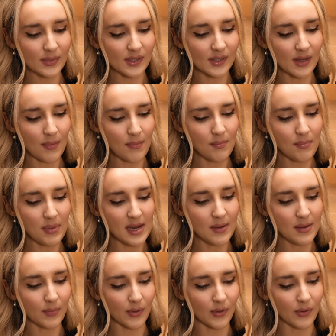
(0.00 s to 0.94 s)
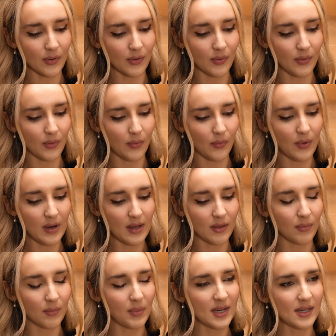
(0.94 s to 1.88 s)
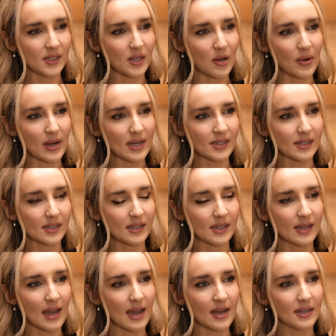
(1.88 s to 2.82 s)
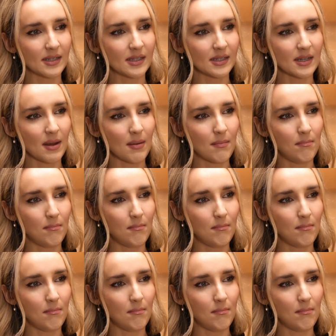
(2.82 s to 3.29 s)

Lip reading: some people with PCOS get